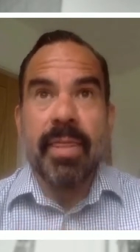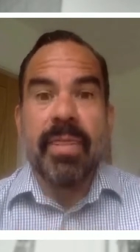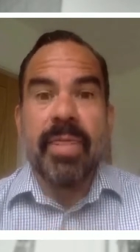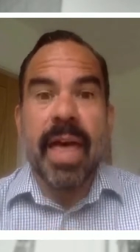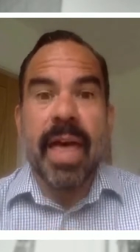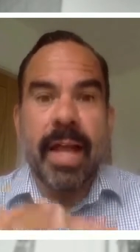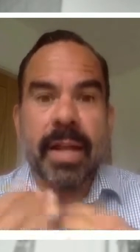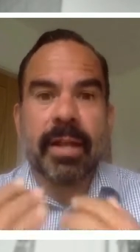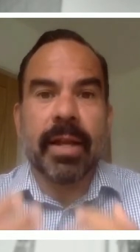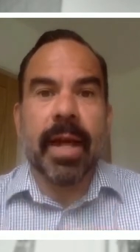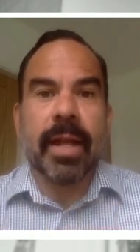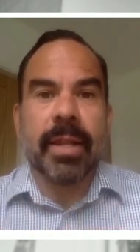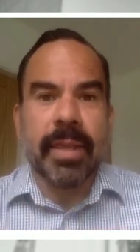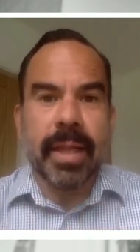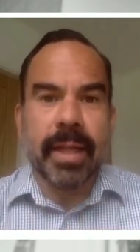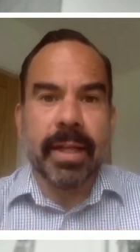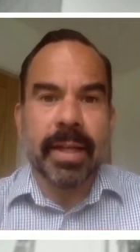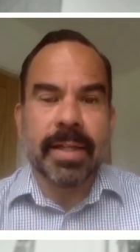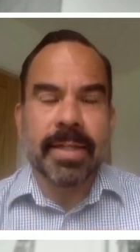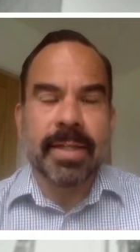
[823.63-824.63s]
that I
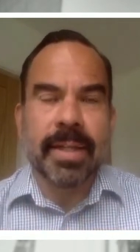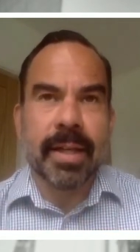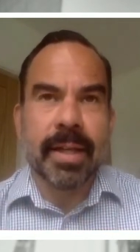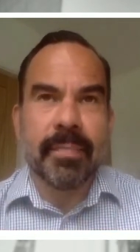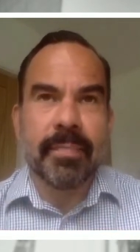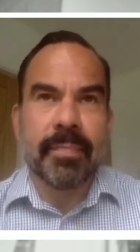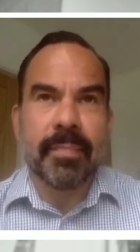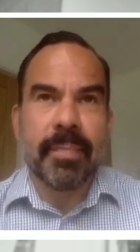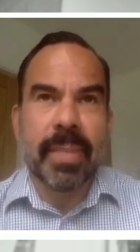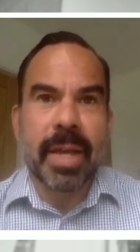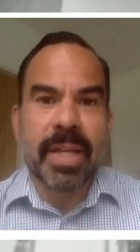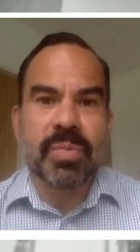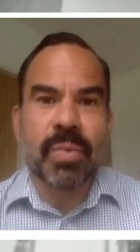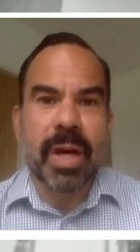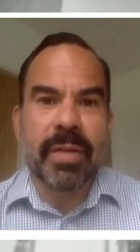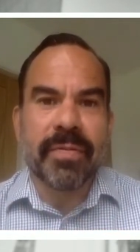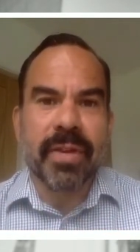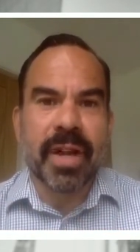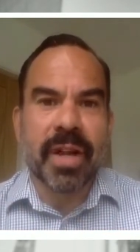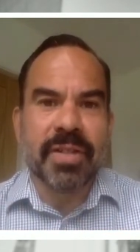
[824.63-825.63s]
think is a best
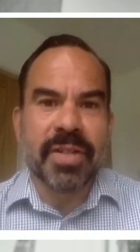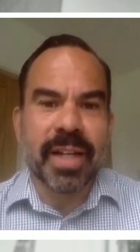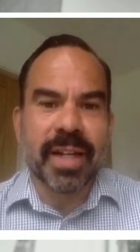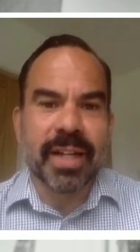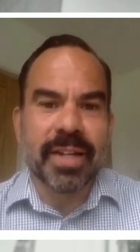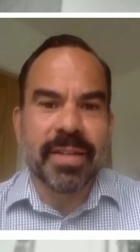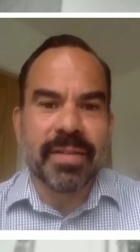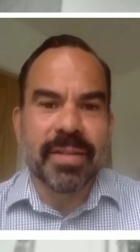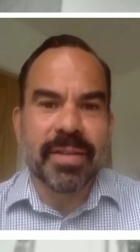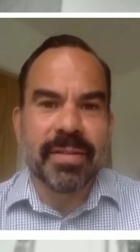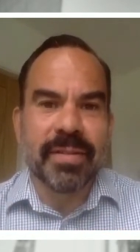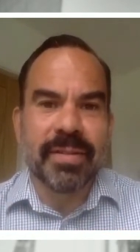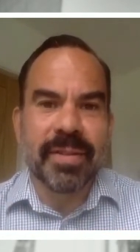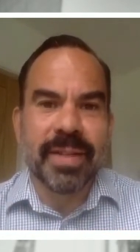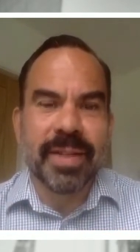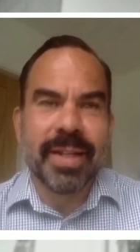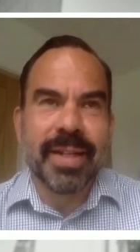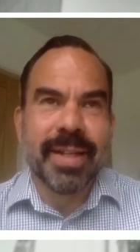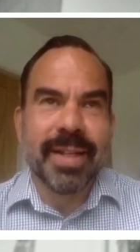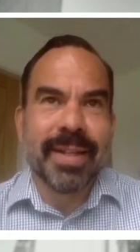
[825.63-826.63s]
way for hoteliers to
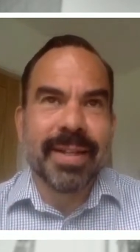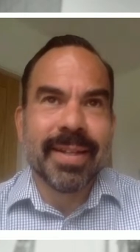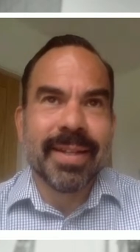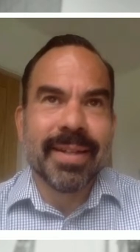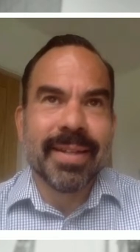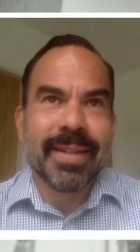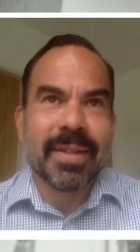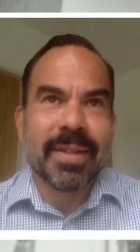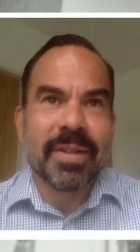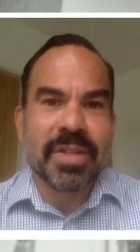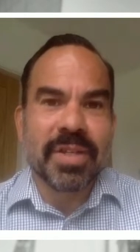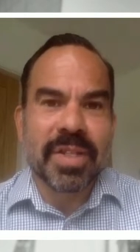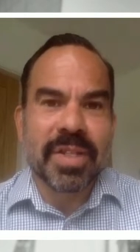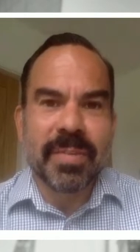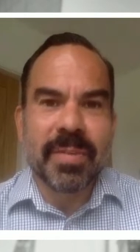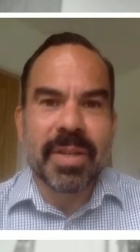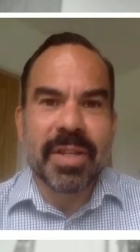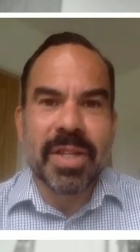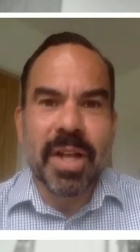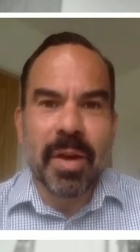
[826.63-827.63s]
not just
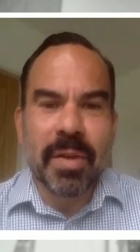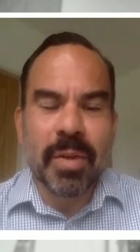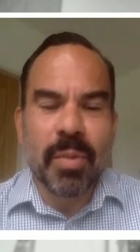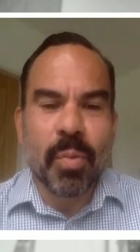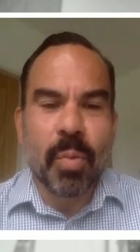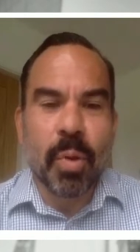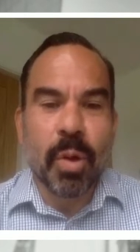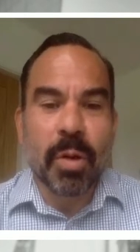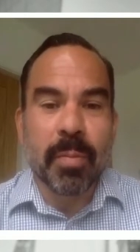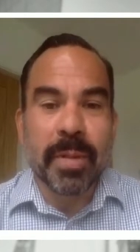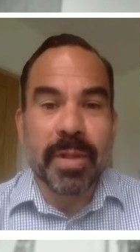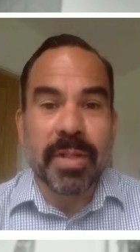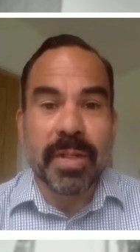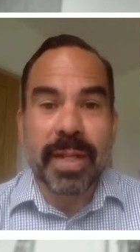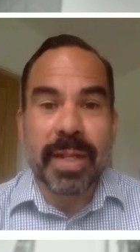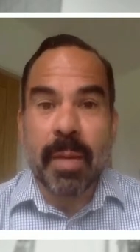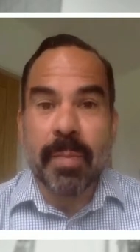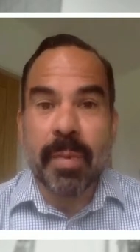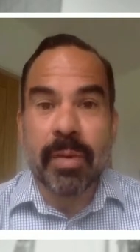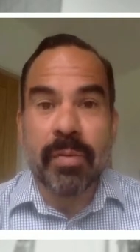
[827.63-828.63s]
dip the toe in the water, but to
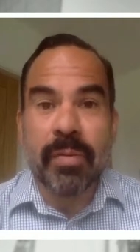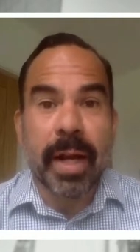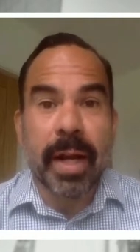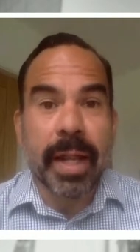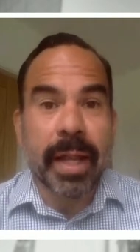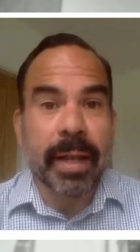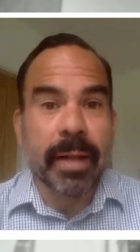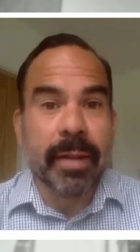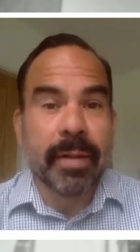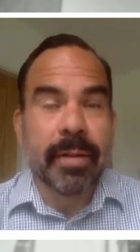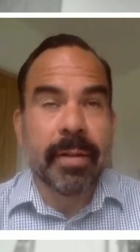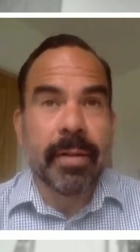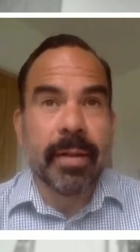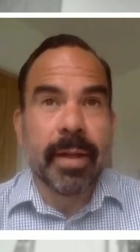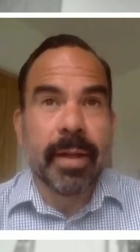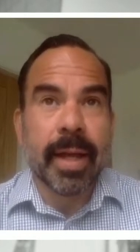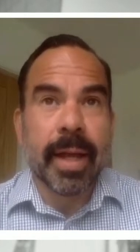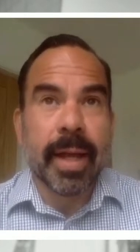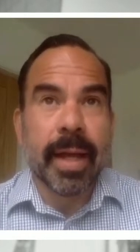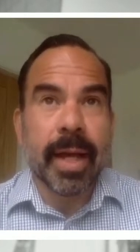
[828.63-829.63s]
get up and running
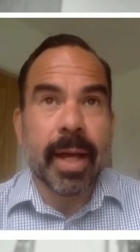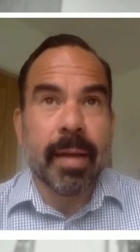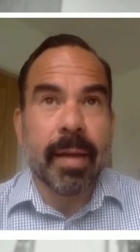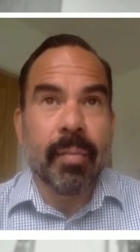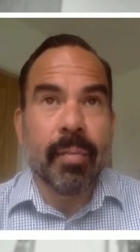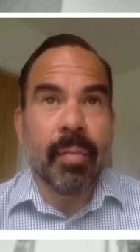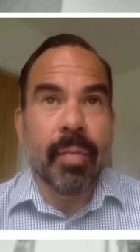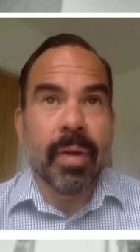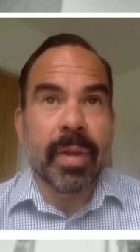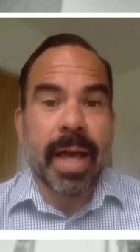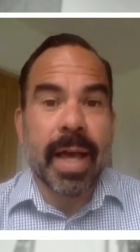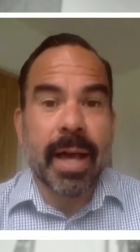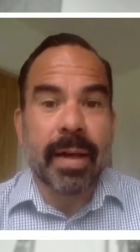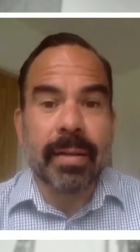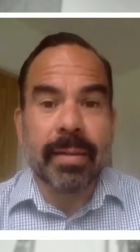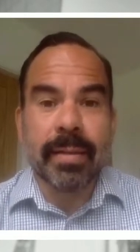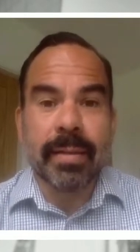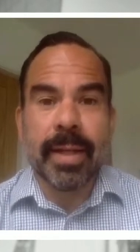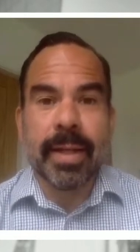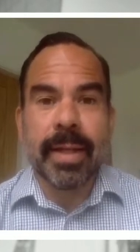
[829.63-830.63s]

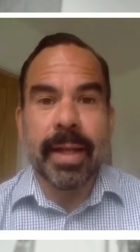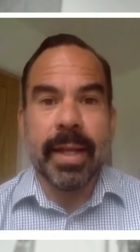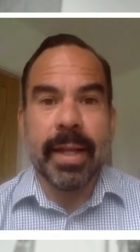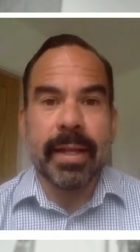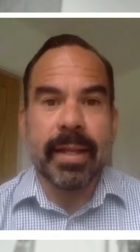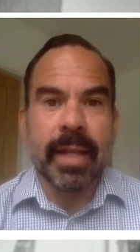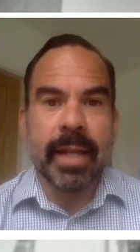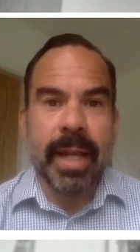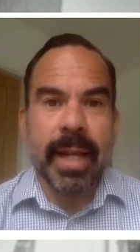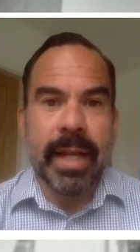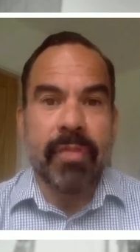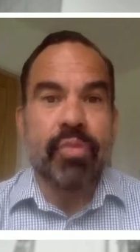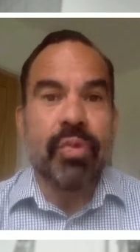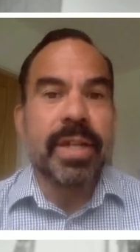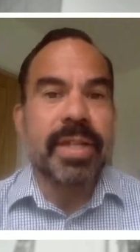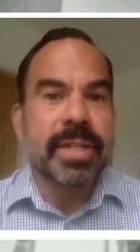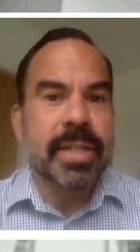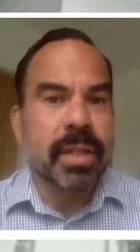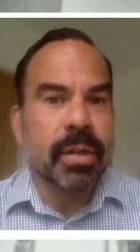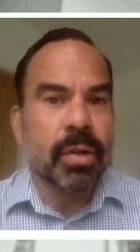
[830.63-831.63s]
without any
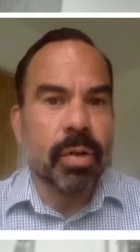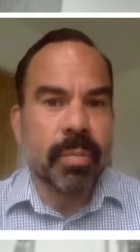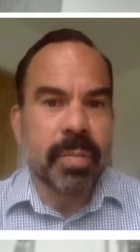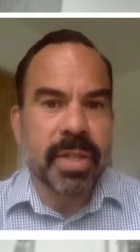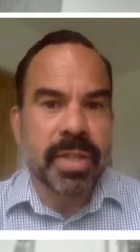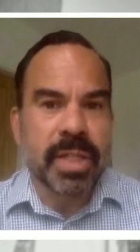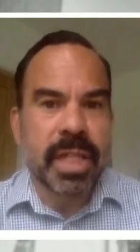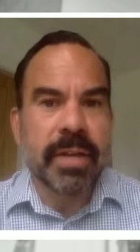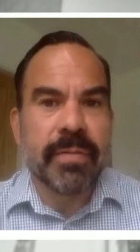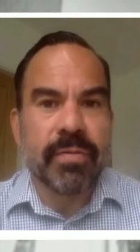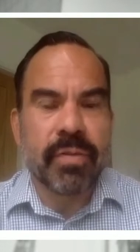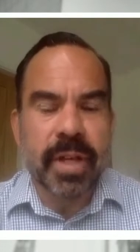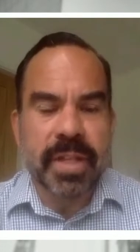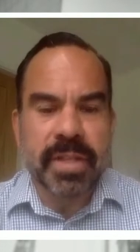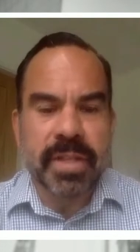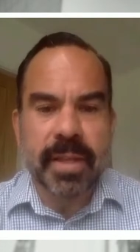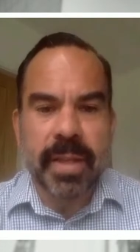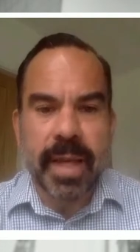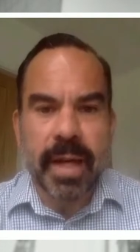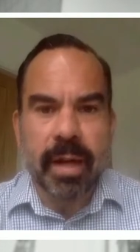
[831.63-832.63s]
risk or perceived
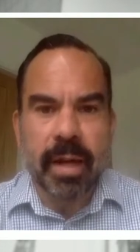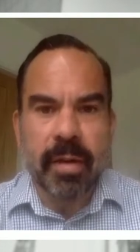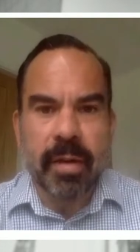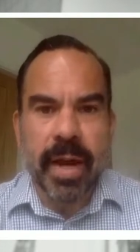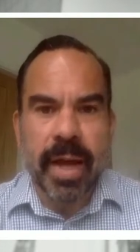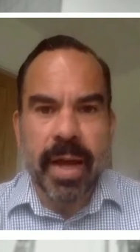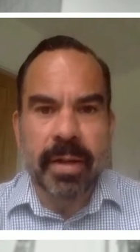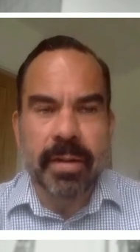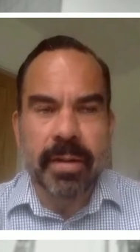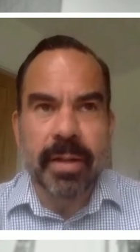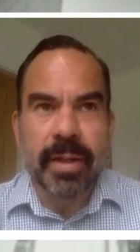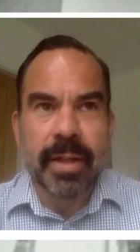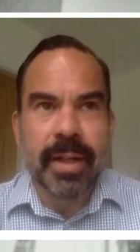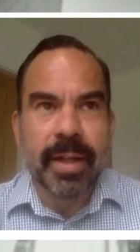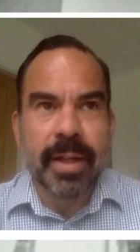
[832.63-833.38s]
risk there around